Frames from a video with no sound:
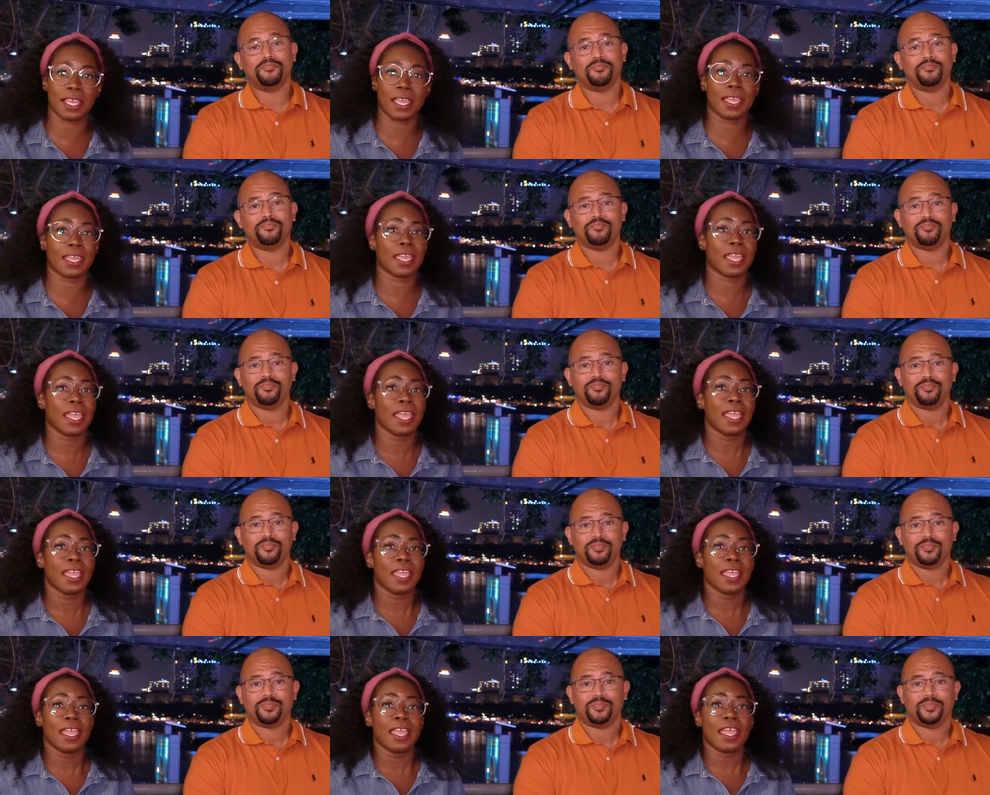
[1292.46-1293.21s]
Speaker 1: like
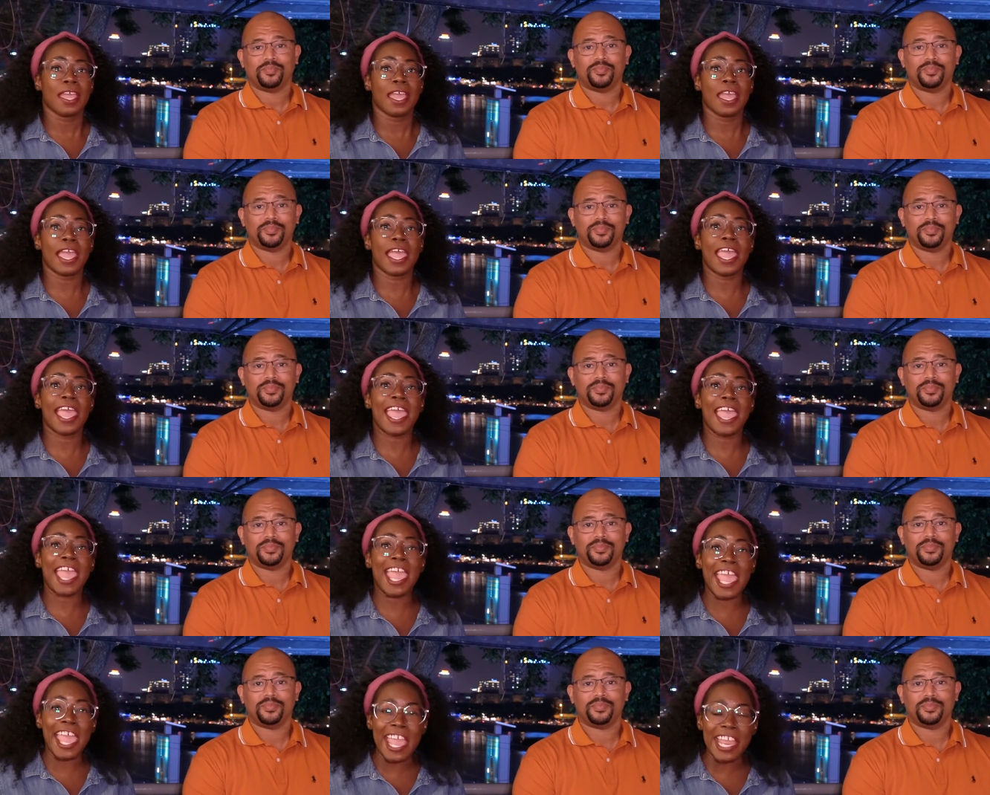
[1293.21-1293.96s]

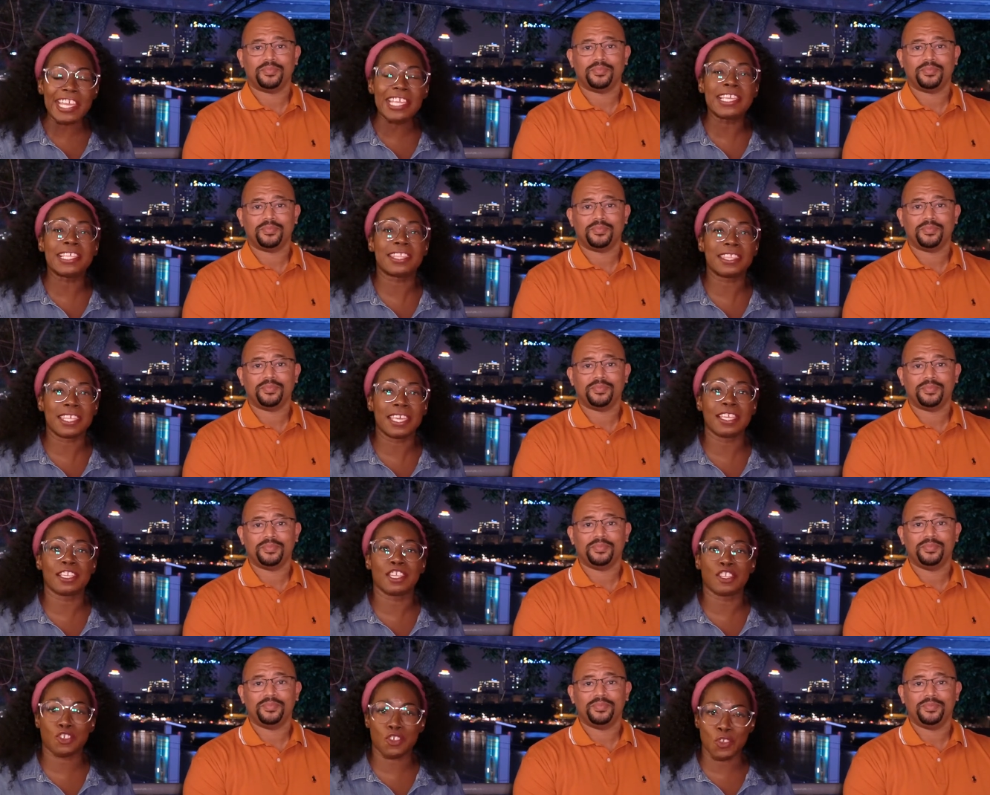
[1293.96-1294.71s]

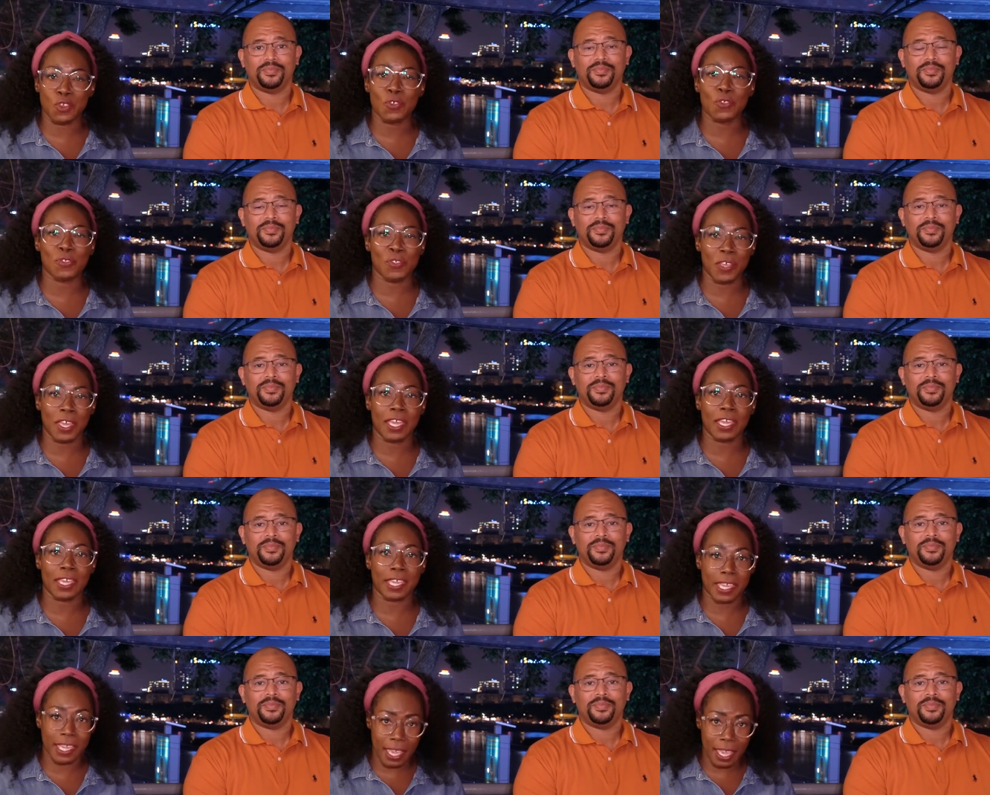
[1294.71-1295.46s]
anything that you
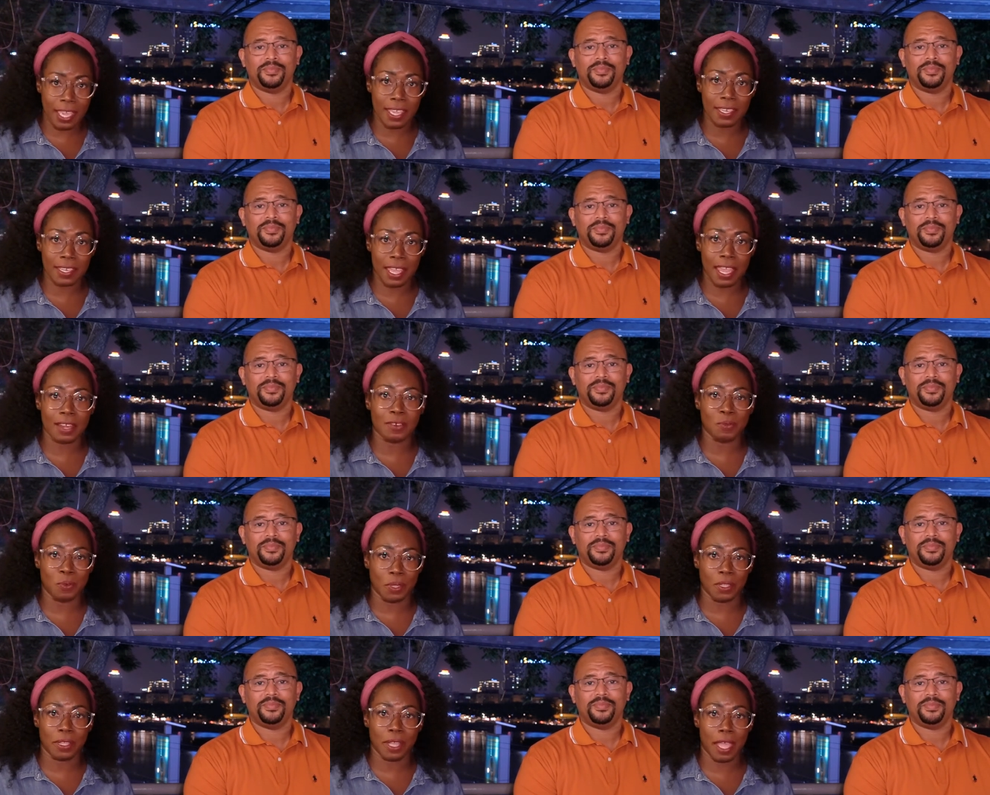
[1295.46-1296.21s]
think can
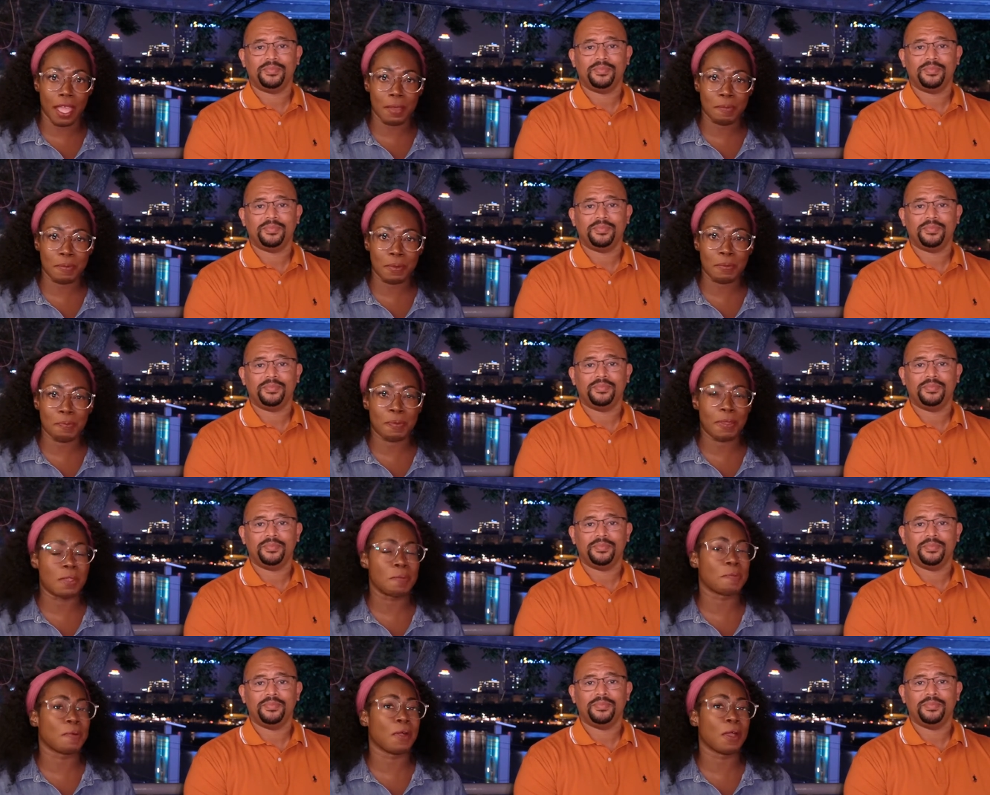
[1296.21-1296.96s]
and will happen,
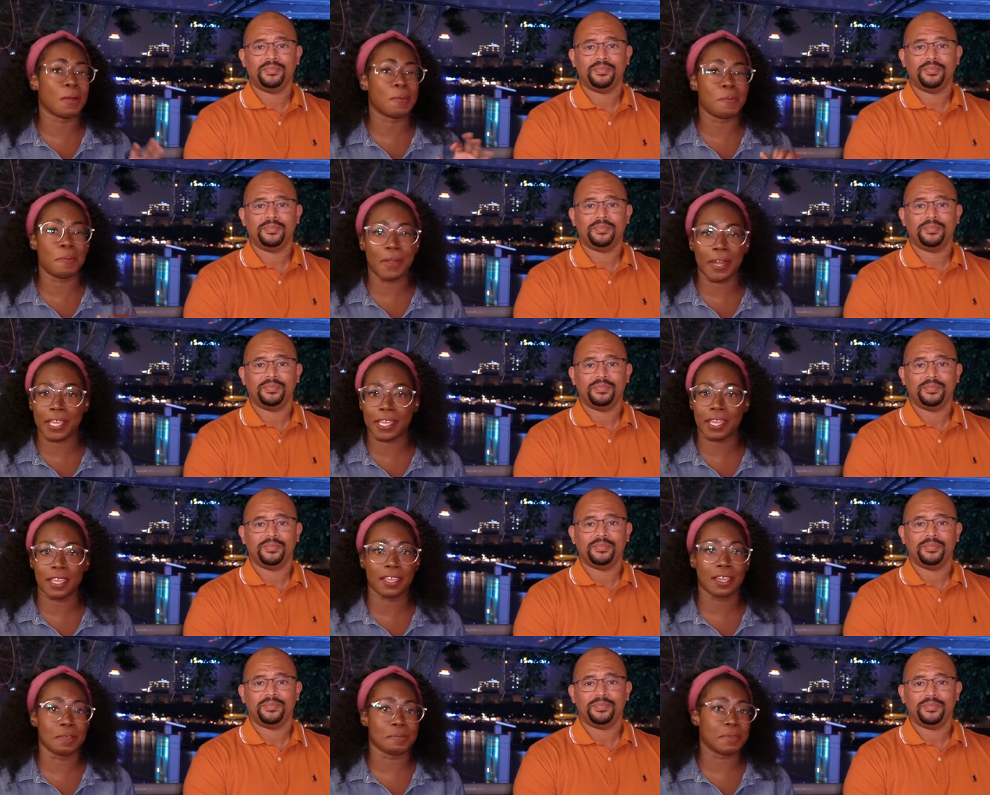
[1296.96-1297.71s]
people are
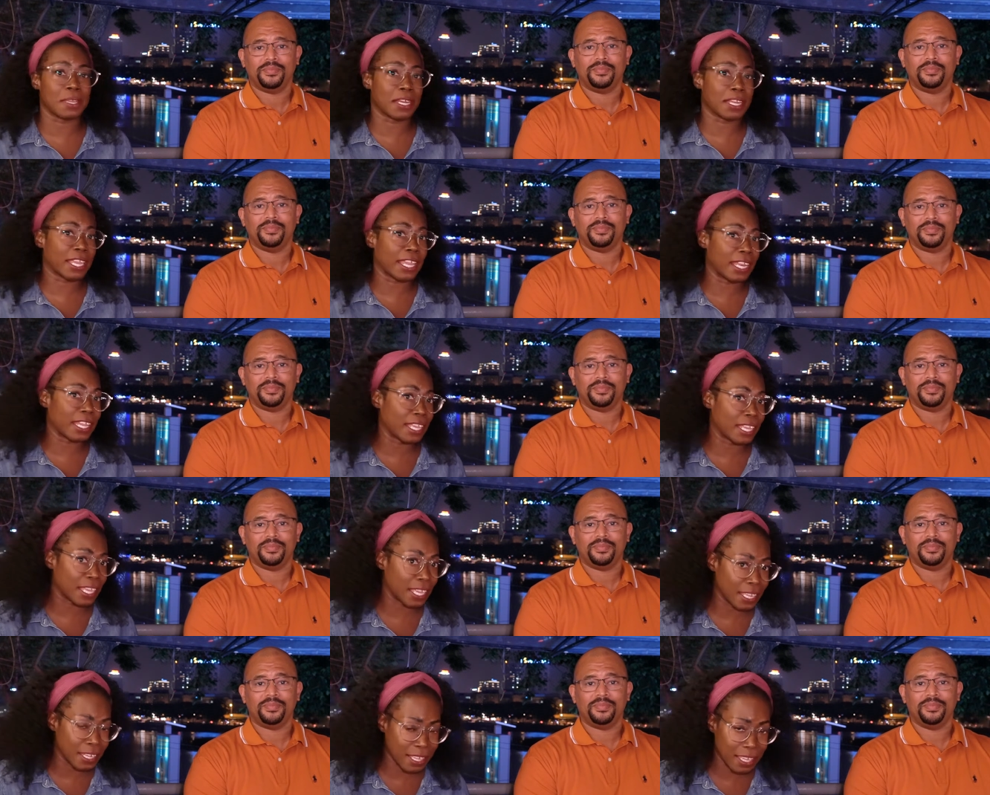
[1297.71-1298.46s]
breaking up, they're
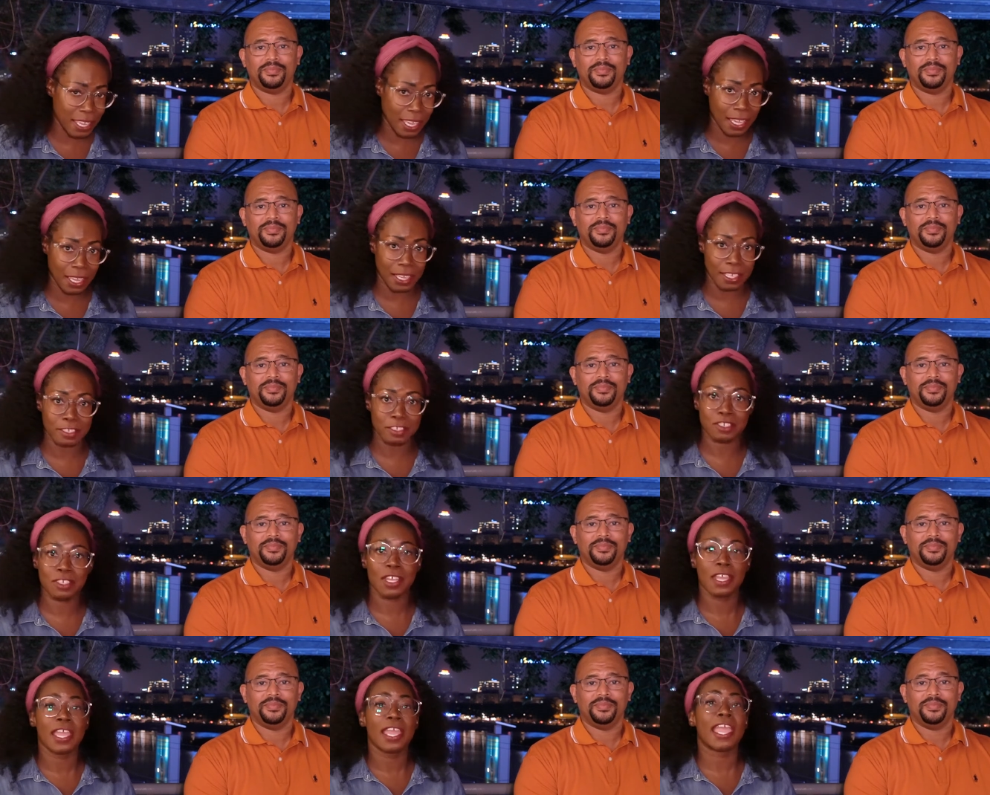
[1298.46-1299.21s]
getting engaged.